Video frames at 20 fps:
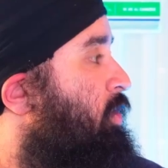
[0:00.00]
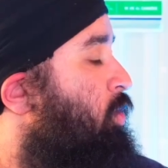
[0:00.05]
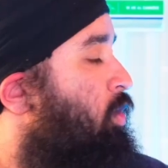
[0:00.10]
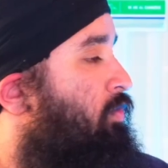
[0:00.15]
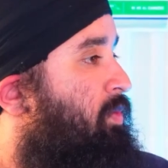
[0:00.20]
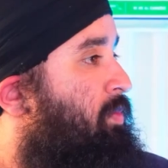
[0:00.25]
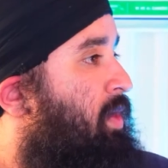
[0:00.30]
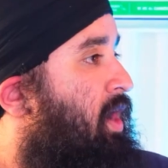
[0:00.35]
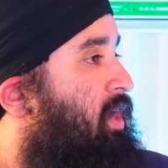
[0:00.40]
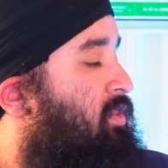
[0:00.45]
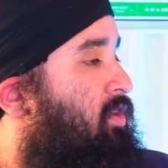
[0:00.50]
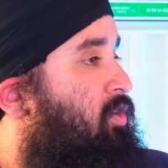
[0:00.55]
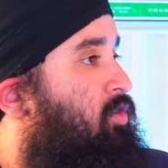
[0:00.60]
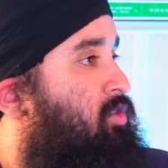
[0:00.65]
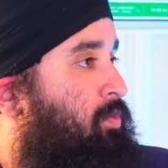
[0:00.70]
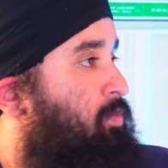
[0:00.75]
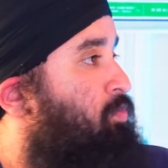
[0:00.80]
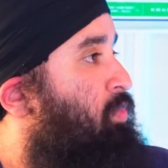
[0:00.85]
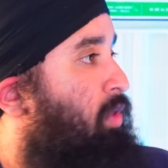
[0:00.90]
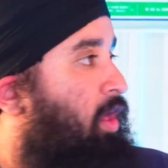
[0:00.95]
than over
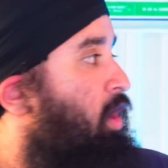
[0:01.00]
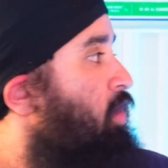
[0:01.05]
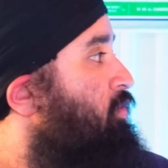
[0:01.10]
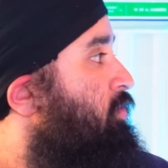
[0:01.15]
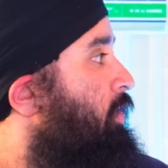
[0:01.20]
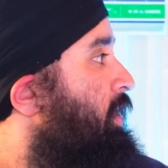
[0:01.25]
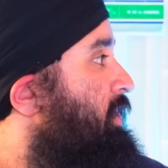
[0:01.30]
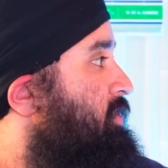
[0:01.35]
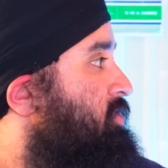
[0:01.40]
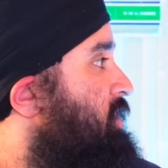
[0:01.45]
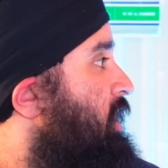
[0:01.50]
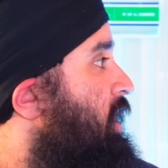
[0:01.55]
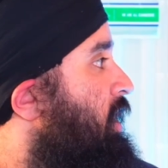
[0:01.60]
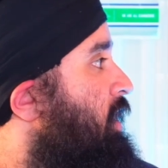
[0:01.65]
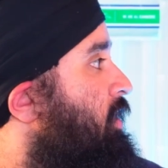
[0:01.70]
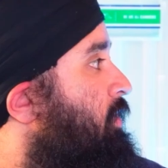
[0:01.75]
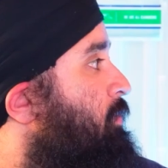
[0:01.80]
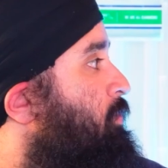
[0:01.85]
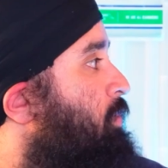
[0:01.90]
Matthews? Playoff-wise, yeah.